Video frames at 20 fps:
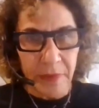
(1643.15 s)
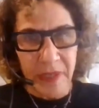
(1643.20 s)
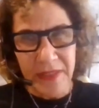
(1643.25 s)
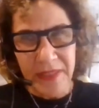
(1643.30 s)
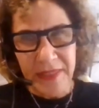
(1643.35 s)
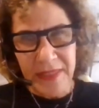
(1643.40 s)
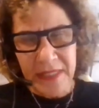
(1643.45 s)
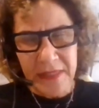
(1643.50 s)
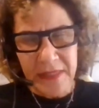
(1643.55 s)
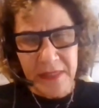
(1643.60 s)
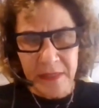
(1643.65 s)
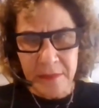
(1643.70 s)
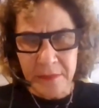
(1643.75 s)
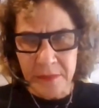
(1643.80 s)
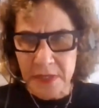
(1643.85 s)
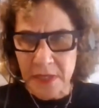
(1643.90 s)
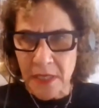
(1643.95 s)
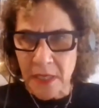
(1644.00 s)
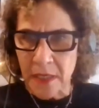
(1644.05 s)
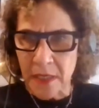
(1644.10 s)
I think
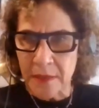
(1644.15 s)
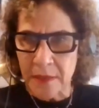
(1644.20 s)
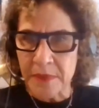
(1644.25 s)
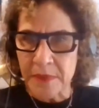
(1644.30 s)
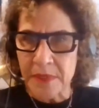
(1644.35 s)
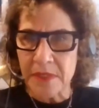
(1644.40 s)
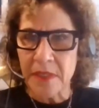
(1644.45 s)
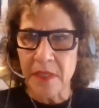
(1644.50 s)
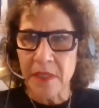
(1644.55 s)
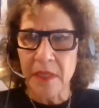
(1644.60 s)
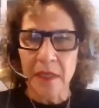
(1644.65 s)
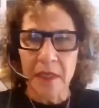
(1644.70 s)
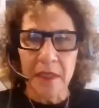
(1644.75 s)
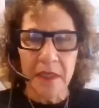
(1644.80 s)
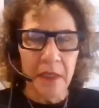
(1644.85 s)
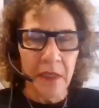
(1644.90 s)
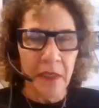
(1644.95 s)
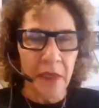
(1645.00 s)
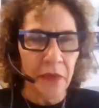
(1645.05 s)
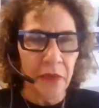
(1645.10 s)
sometimes,
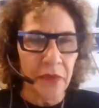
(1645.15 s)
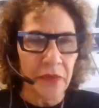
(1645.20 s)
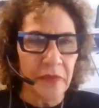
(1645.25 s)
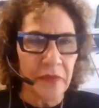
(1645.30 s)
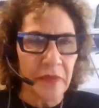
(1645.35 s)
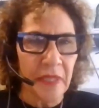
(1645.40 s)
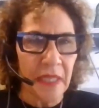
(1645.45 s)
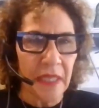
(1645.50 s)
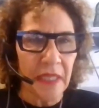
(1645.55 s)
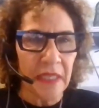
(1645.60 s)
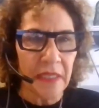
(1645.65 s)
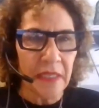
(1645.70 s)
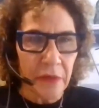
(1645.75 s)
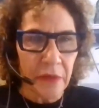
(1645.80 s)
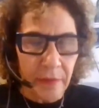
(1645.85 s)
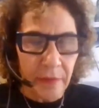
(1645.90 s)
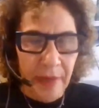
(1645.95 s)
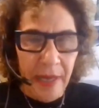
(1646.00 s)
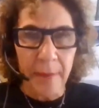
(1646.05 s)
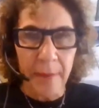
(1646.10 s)
they
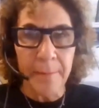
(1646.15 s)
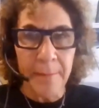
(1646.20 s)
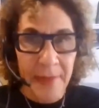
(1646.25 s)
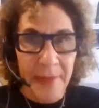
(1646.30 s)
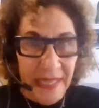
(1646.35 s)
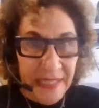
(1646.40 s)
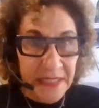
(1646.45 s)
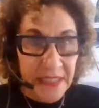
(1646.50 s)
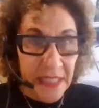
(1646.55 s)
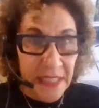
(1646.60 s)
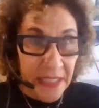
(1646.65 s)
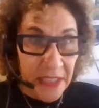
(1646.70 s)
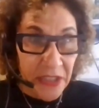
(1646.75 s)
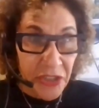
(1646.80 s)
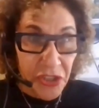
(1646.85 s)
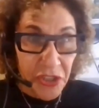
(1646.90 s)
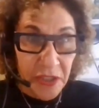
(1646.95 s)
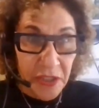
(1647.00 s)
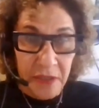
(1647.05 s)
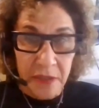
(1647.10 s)
hear about
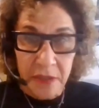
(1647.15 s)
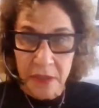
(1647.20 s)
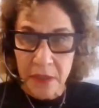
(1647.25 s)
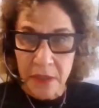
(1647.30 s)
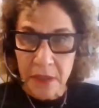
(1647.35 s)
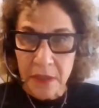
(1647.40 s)
meditation